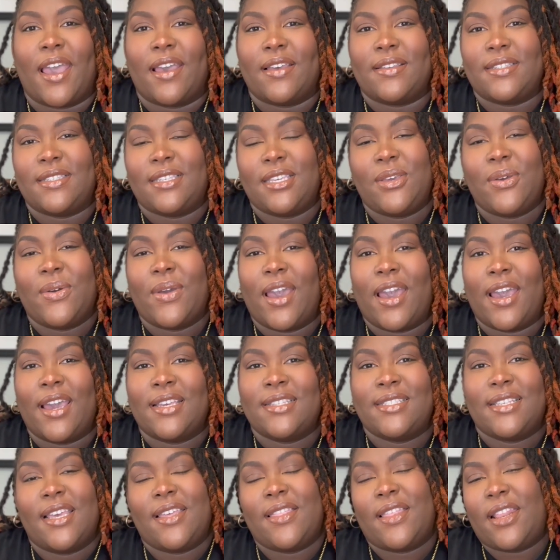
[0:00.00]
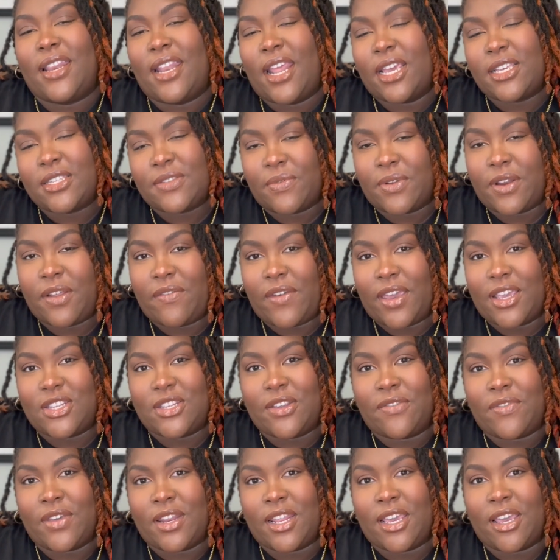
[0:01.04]
See you guys in the next
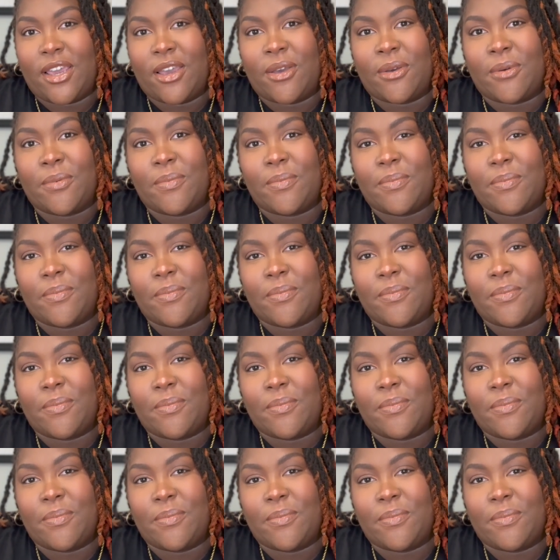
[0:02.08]
renovation video.